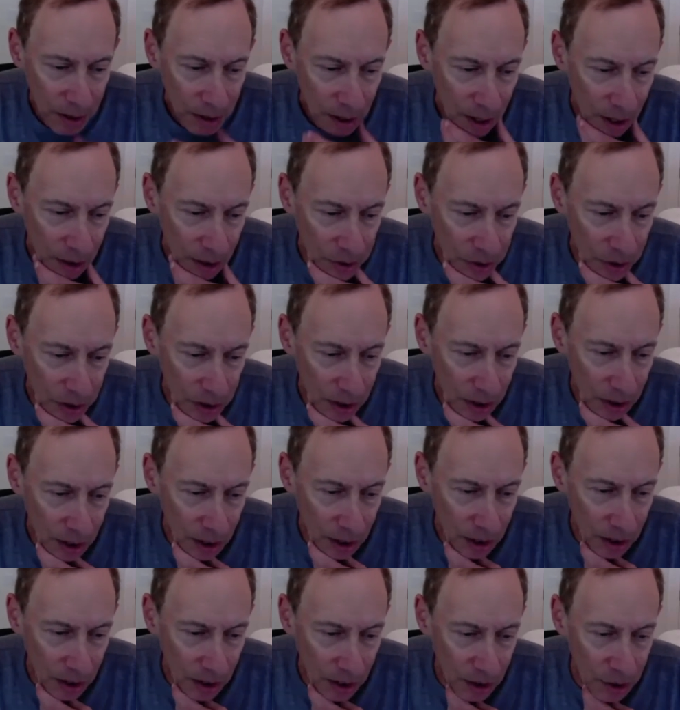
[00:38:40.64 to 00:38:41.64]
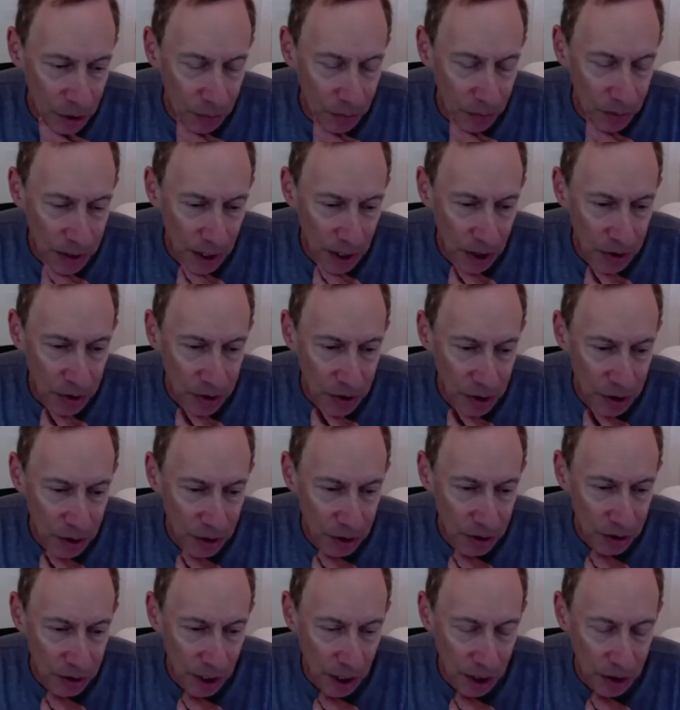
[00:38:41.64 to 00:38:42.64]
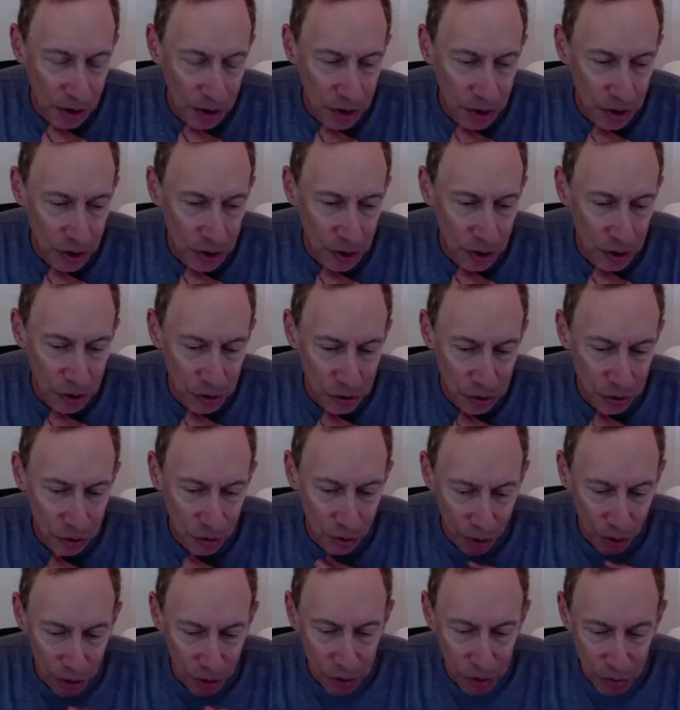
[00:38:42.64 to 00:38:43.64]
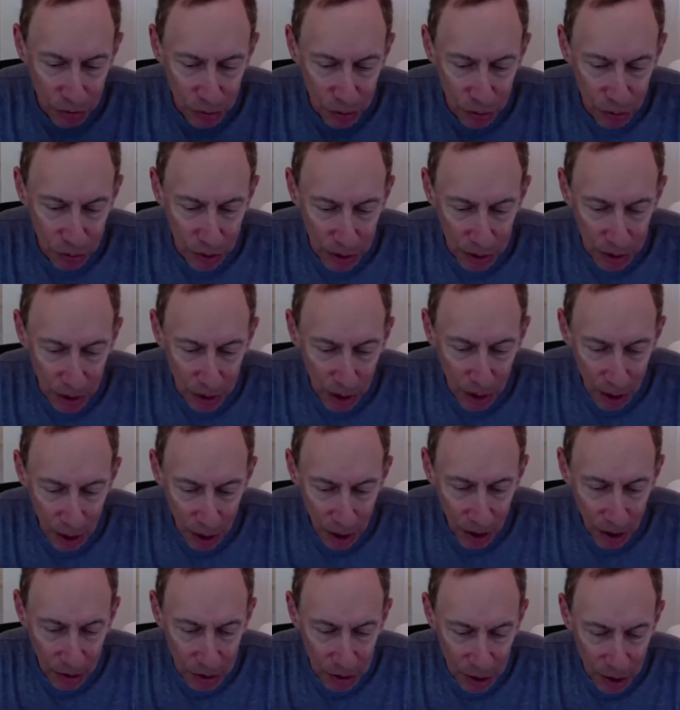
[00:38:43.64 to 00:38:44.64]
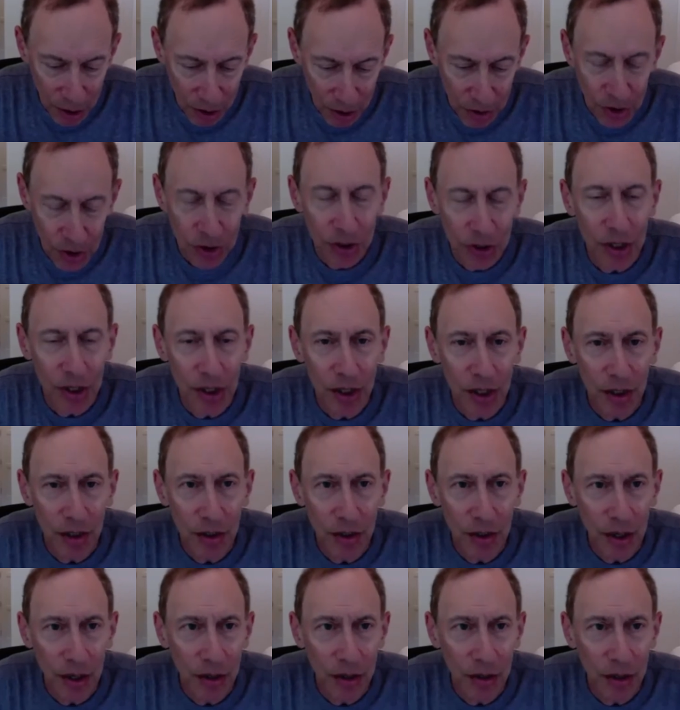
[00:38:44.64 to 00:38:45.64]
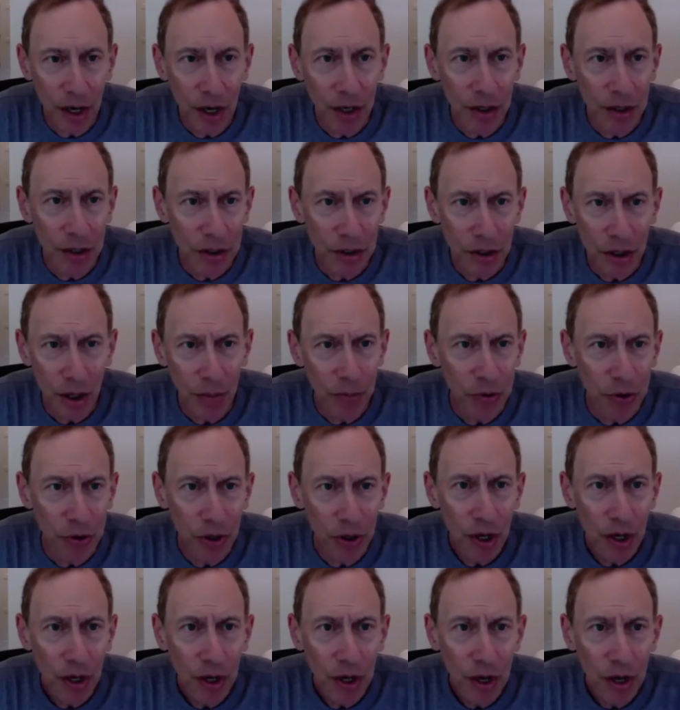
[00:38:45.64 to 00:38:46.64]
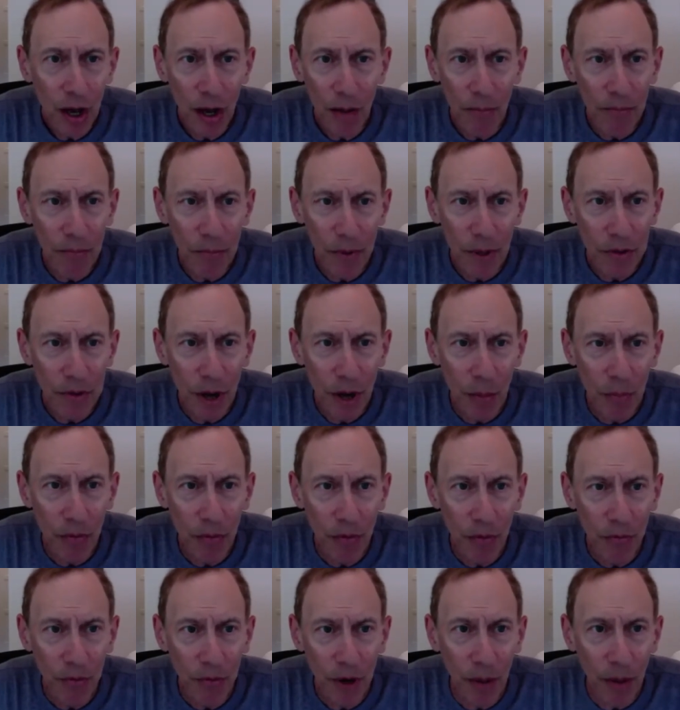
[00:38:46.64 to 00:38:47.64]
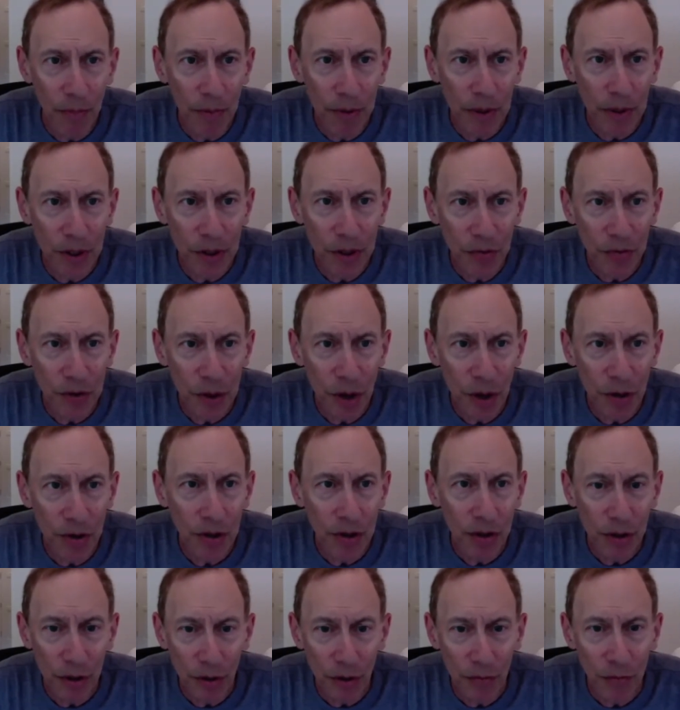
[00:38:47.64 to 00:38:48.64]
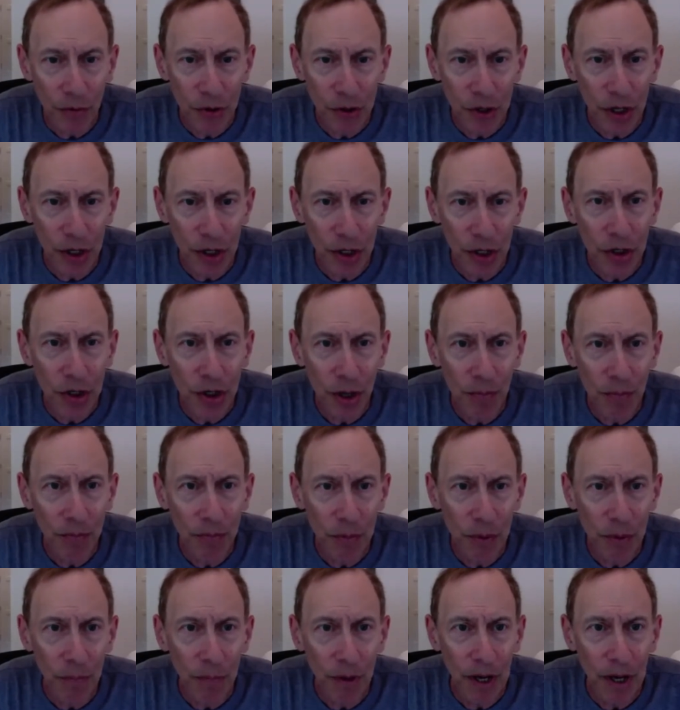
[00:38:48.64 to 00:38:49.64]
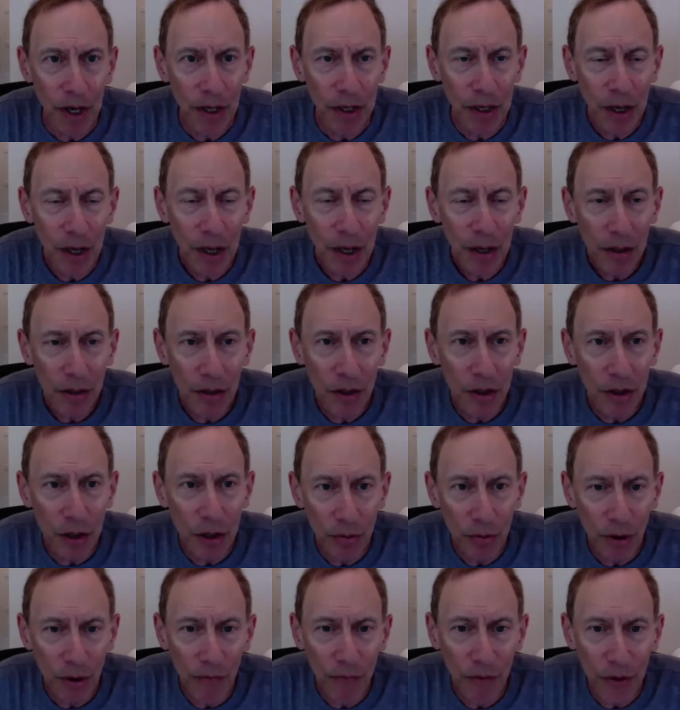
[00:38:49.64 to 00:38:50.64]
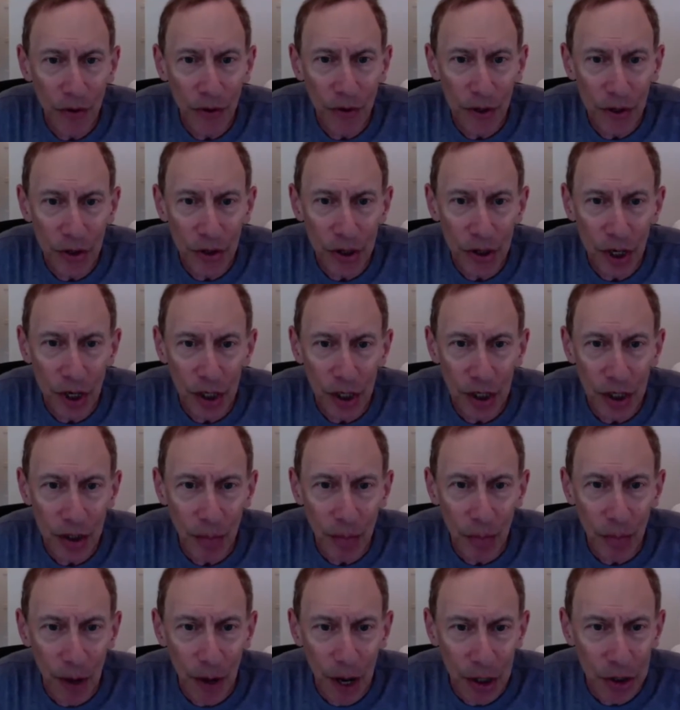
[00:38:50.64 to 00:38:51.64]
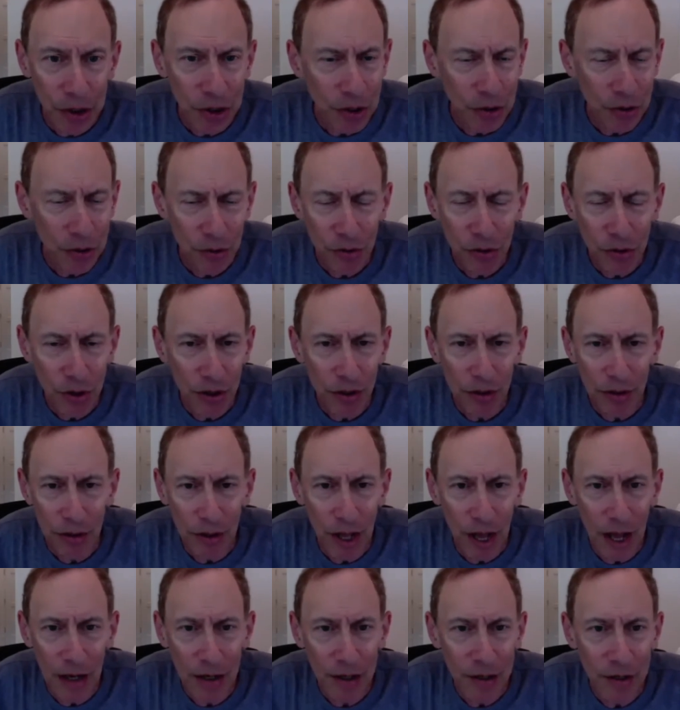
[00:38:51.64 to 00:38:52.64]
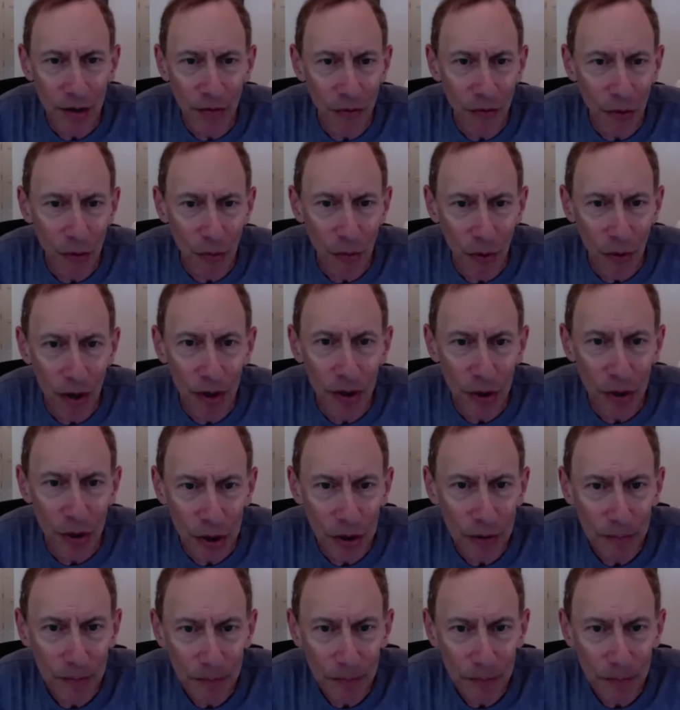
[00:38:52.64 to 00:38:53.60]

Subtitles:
Actually, SBS in Texas is also doing heart toxicity on chips. A number of companies have started livers on a chip by Linda Griffith and Sangeeta Bhatia. There's a lot of different ones.